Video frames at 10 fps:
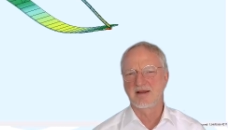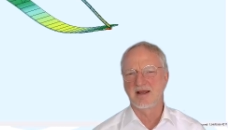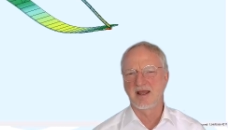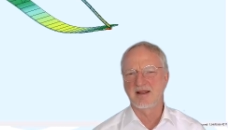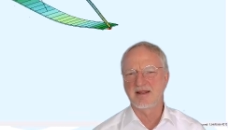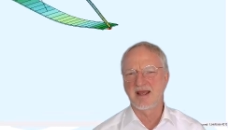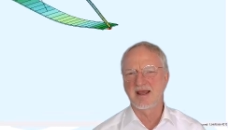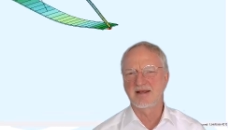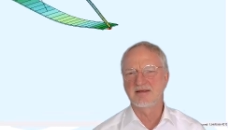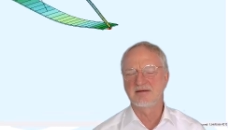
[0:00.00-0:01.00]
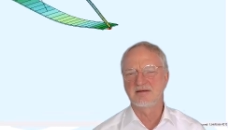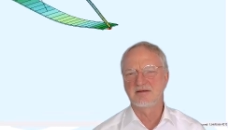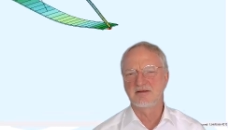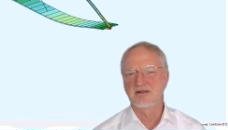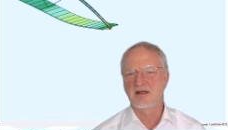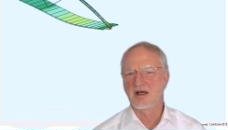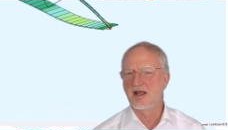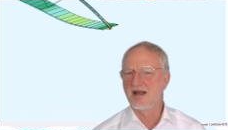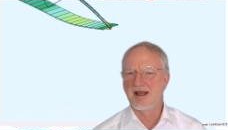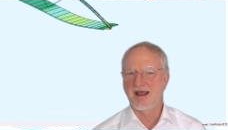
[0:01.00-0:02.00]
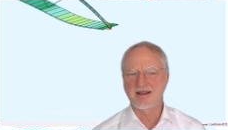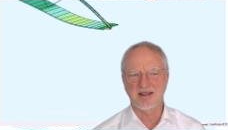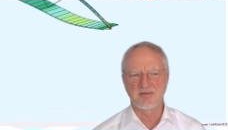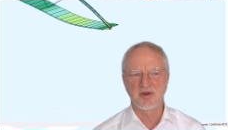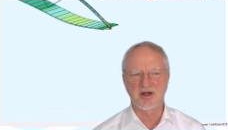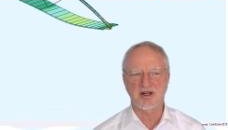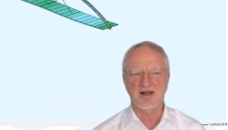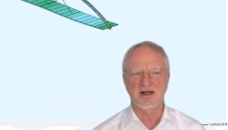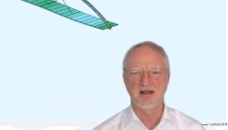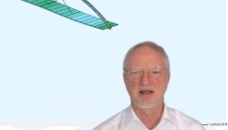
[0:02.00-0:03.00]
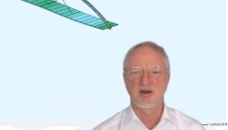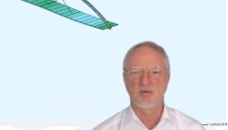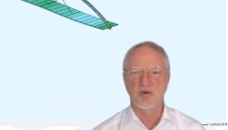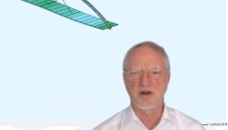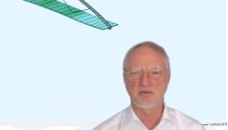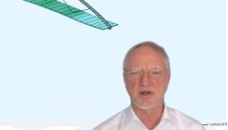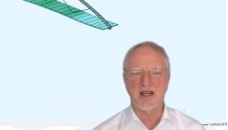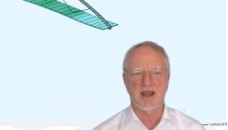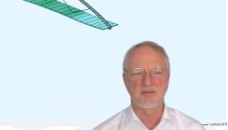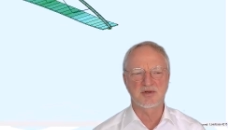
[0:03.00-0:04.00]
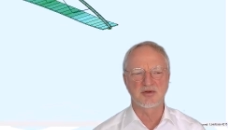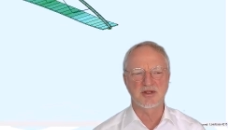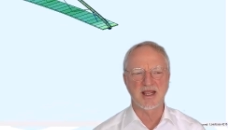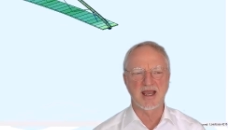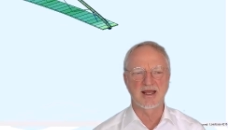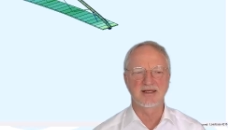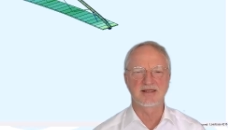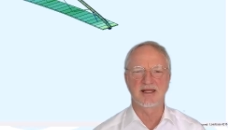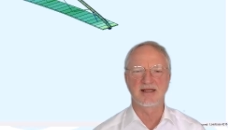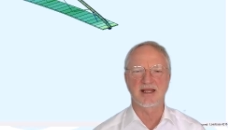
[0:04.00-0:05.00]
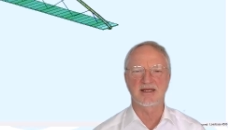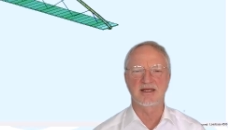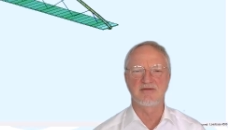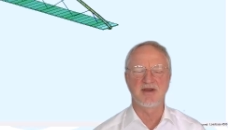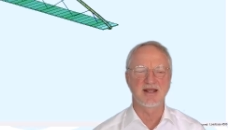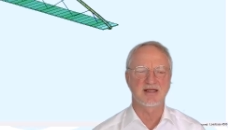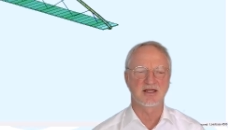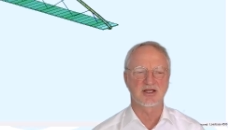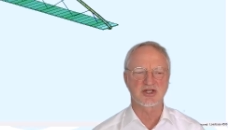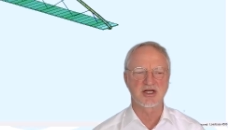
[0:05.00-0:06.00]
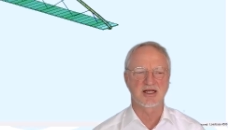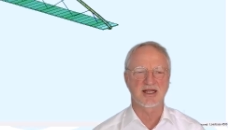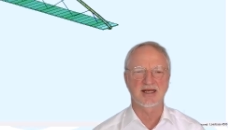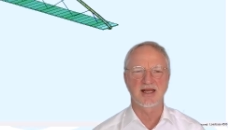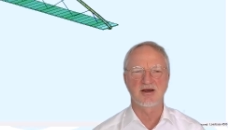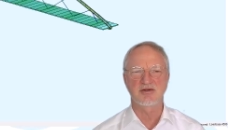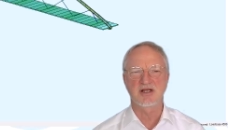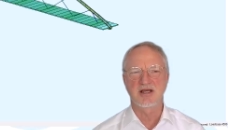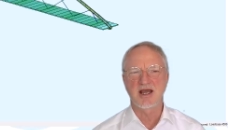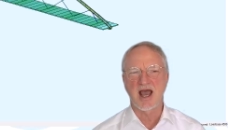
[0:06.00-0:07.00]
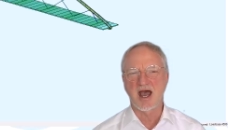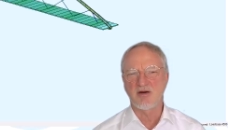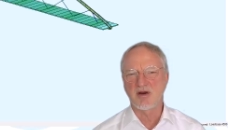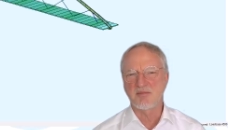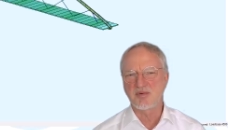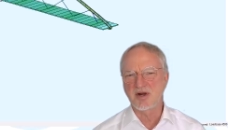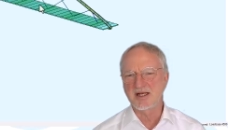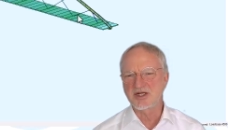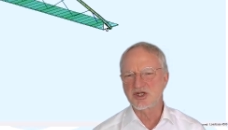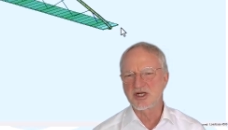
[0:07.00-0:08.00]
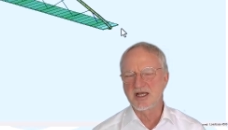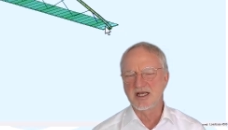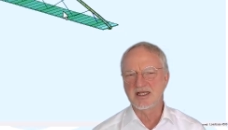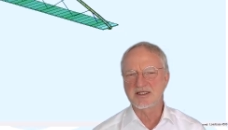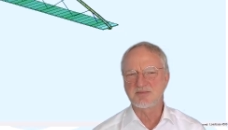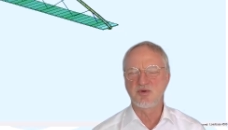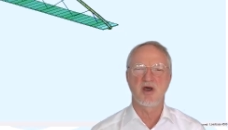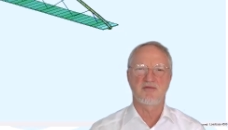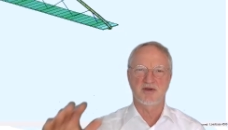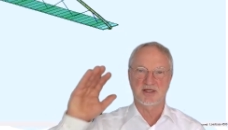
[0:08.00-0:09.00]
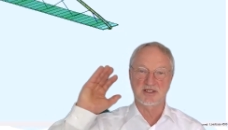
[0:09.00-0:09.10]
And then like a miracle, when we come to the end and activate additional dead load, our bridge is perfect